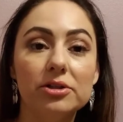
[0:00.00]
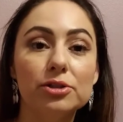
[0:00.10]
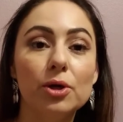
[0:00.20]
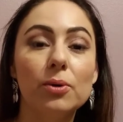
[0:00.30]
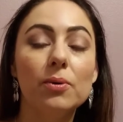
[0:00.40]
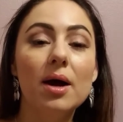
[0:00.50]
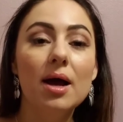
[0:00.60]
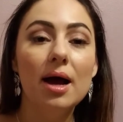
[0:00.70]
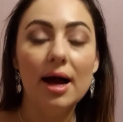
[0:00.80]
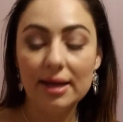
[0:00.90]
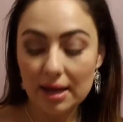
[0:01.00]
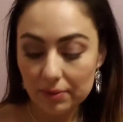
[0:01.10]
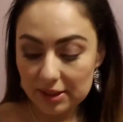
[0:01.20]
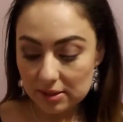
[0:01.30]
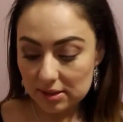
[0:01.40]
So I can't
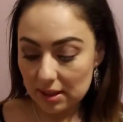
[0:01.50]
wait to see.